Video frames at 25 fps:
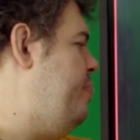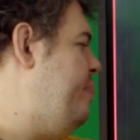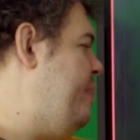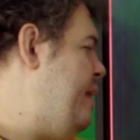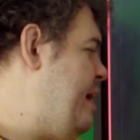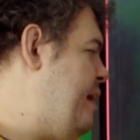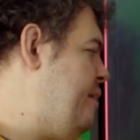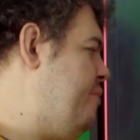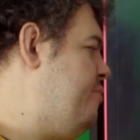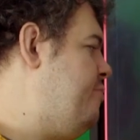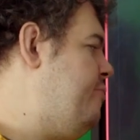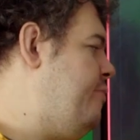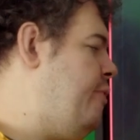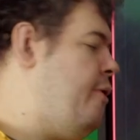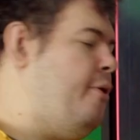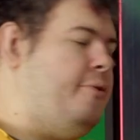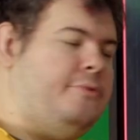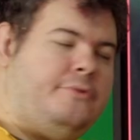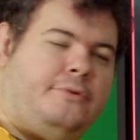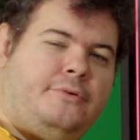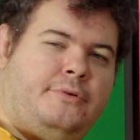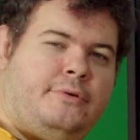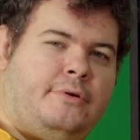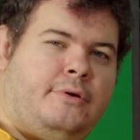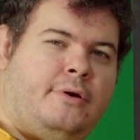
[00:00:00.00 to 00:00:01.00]
its dot.
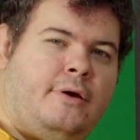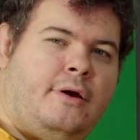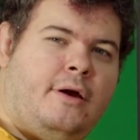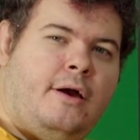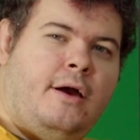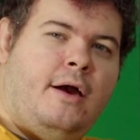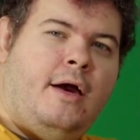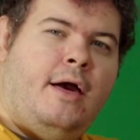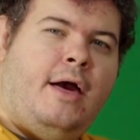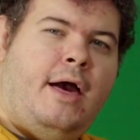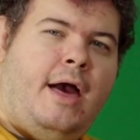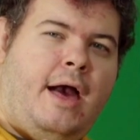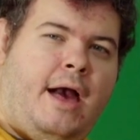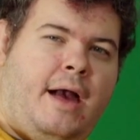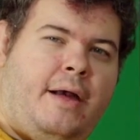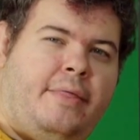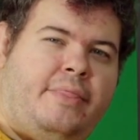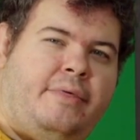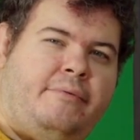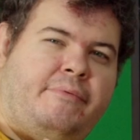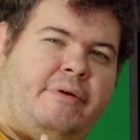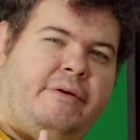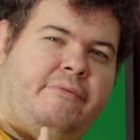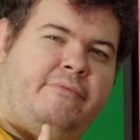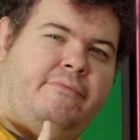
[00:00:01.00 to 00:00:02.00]
and then
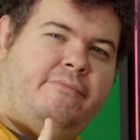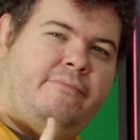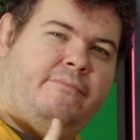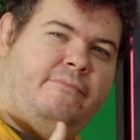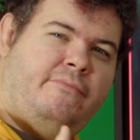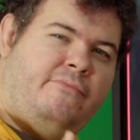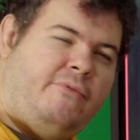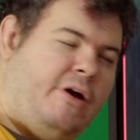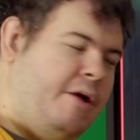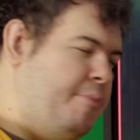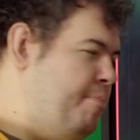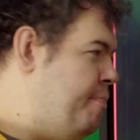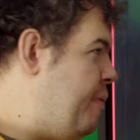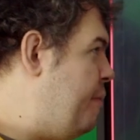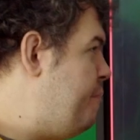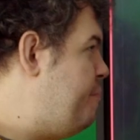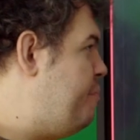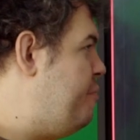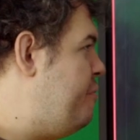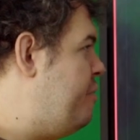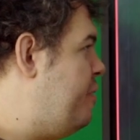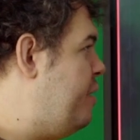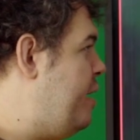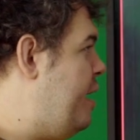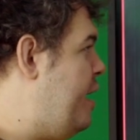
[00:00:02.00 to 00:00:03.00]
we right bumper
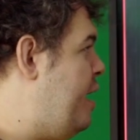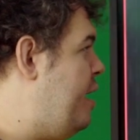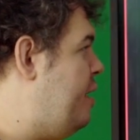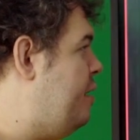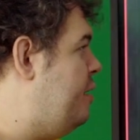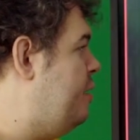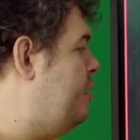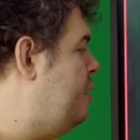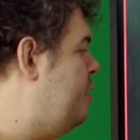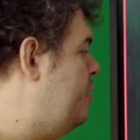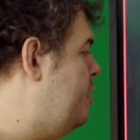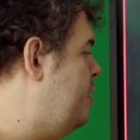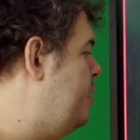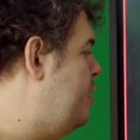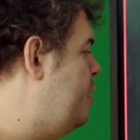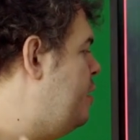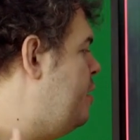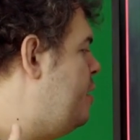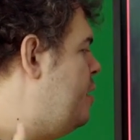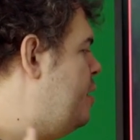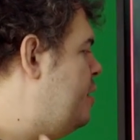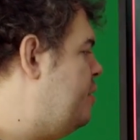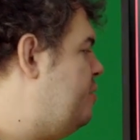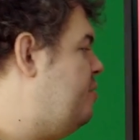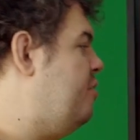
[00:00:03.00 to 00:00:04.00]
again
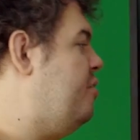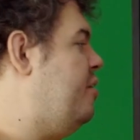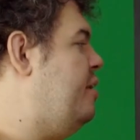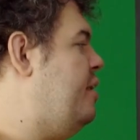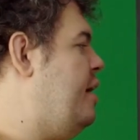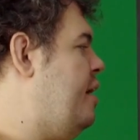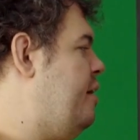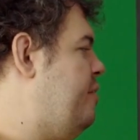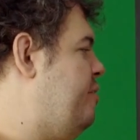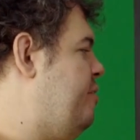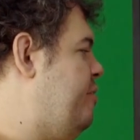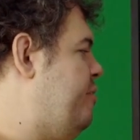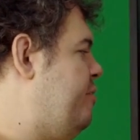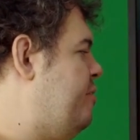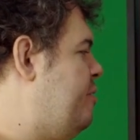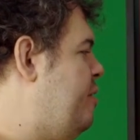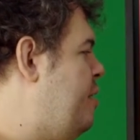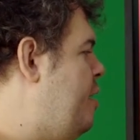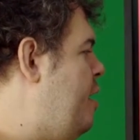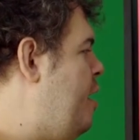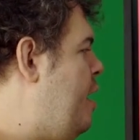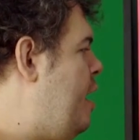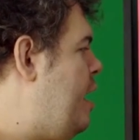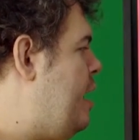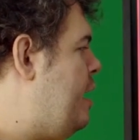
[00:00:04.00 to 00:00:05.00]
to connect it.
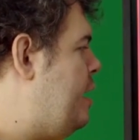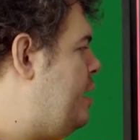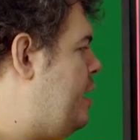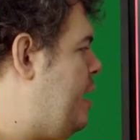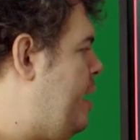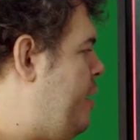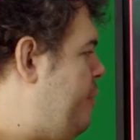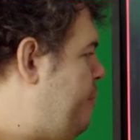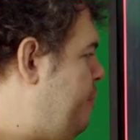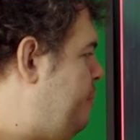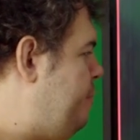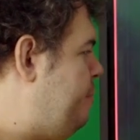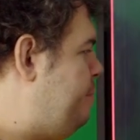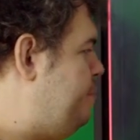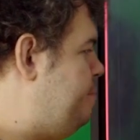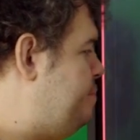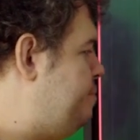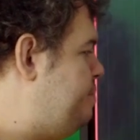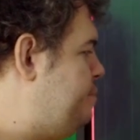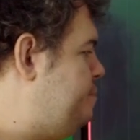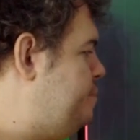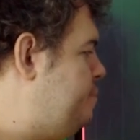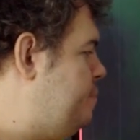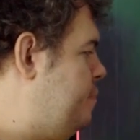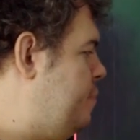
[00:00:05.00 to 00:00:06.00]
Now,
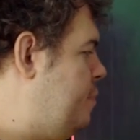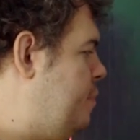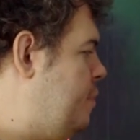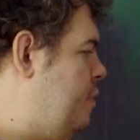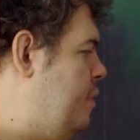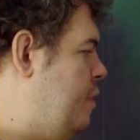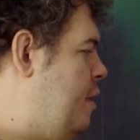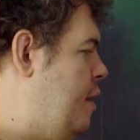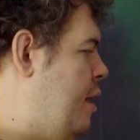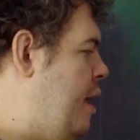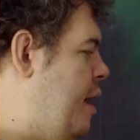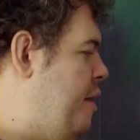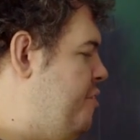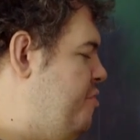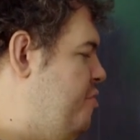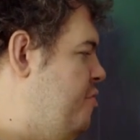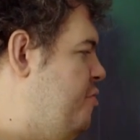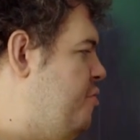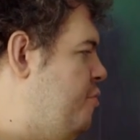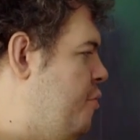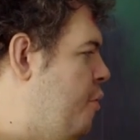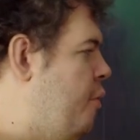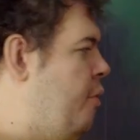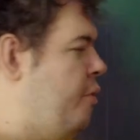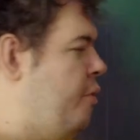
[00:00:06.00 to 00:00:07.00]
as you saw,